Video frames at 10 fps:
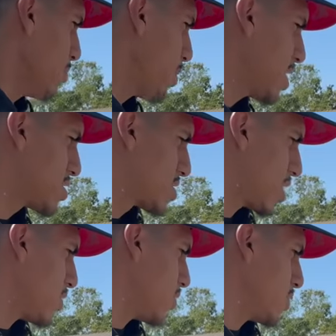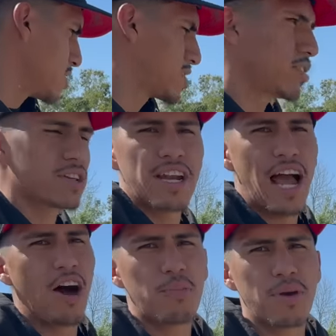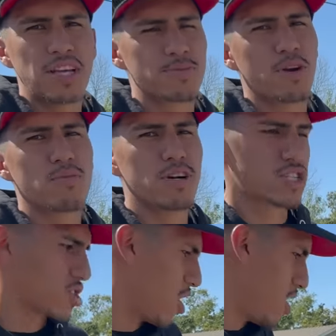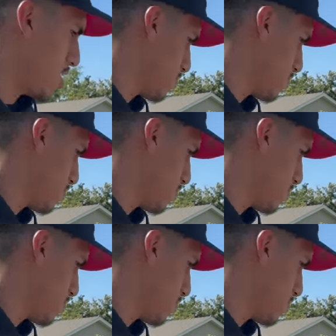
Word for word: but it still, it still didn't help it. It's pretty much gone.